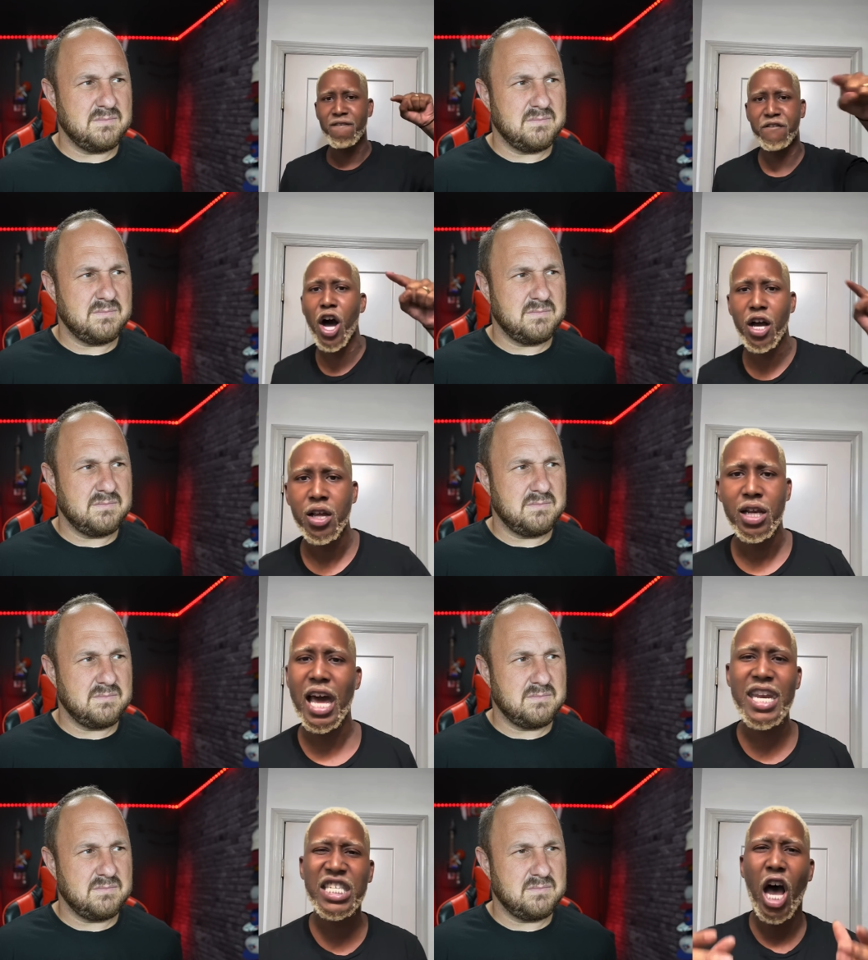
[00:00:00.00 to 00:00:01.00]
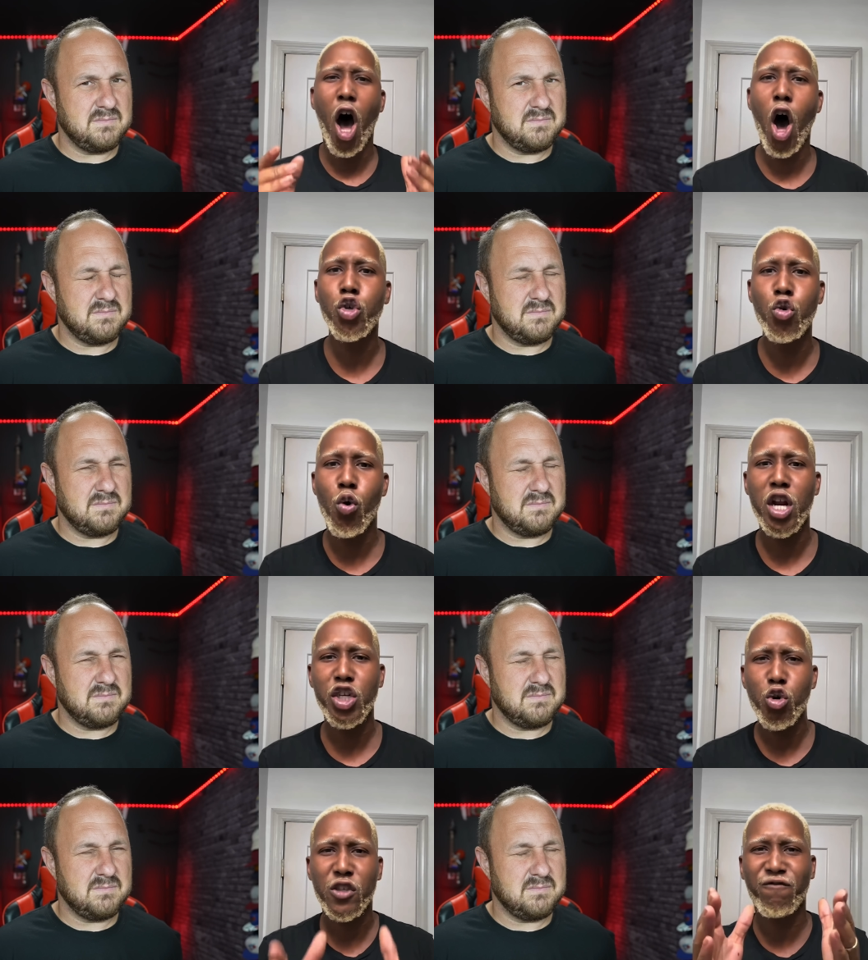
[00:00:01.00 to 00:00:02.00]
Speaker 1: and fuck. Like, that's all you want to
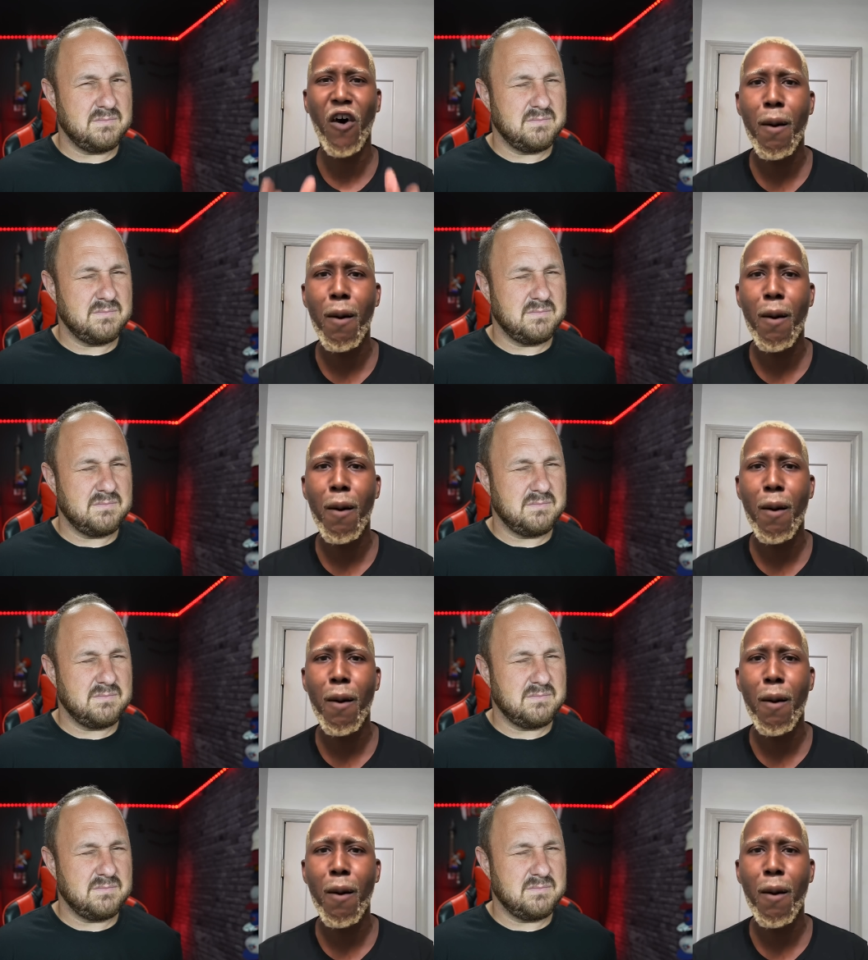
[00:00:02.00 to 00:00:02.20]
do is fuck